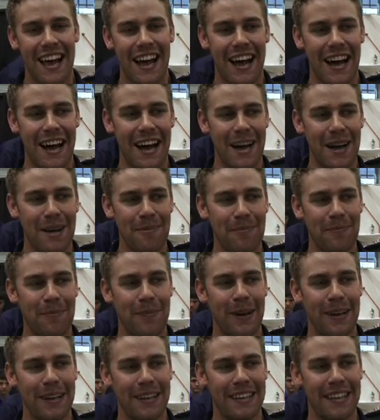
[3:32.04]
Um,
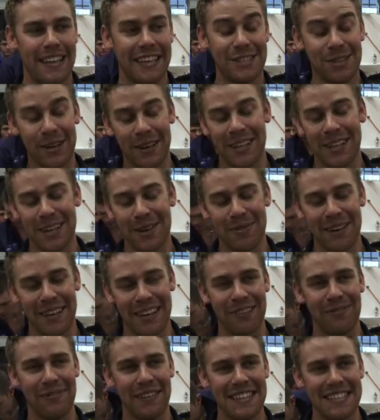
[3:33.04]
but he took a little bit of
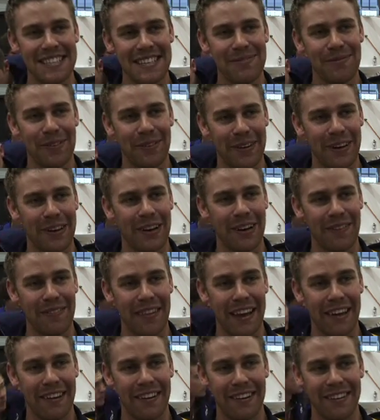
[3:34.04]
convincing, but we got him
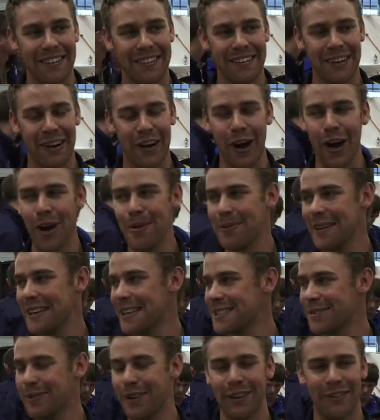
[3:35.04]
there, and I hope he
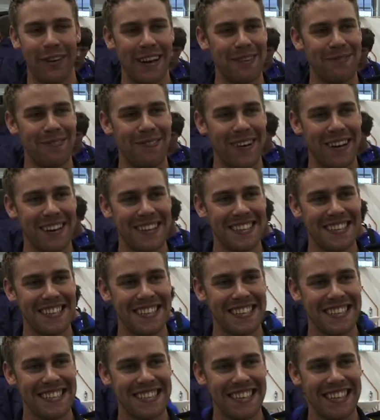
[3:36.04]
doesn't regret my
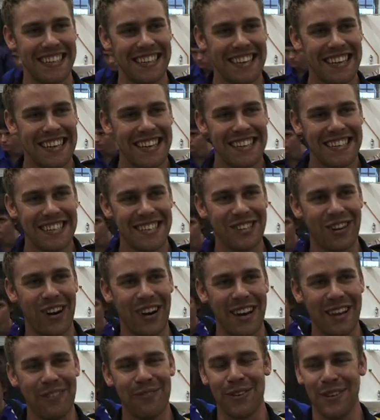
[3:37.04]
decision to, to try
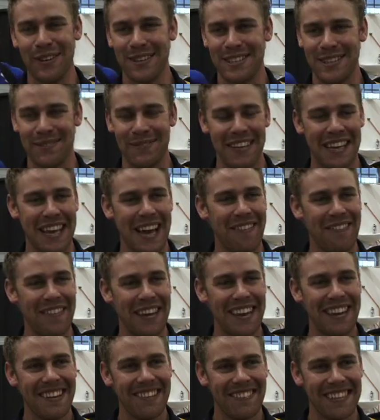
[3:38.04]
and influence him to come
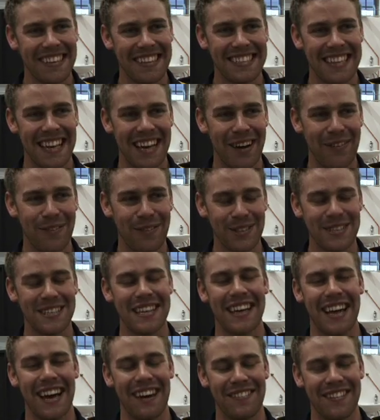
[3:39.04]
here. But uh, we'll
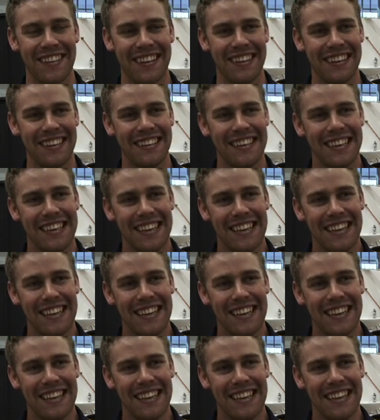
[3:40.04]
see after the